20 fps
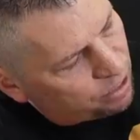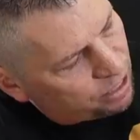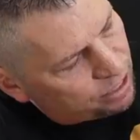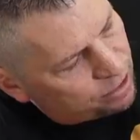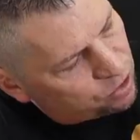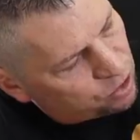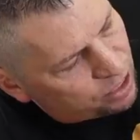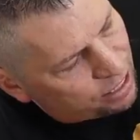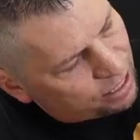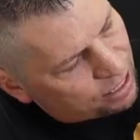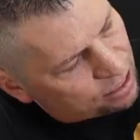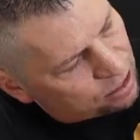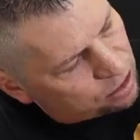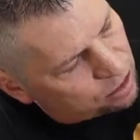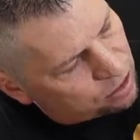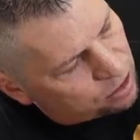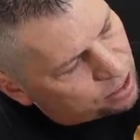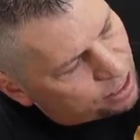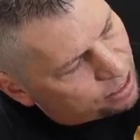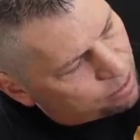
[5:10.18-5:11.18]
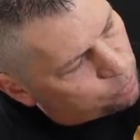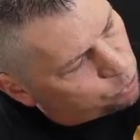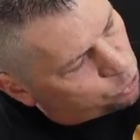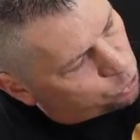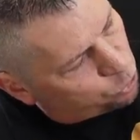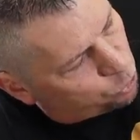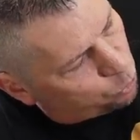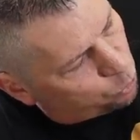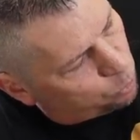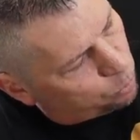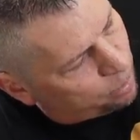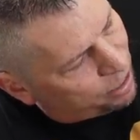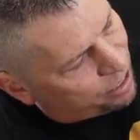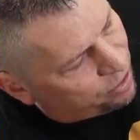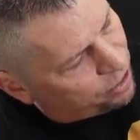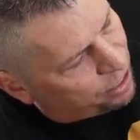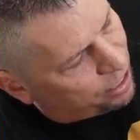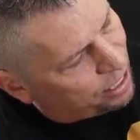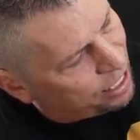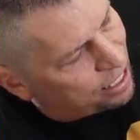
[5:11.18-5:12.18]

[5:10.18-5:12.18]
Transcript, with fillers: but you can see it has the same tube and then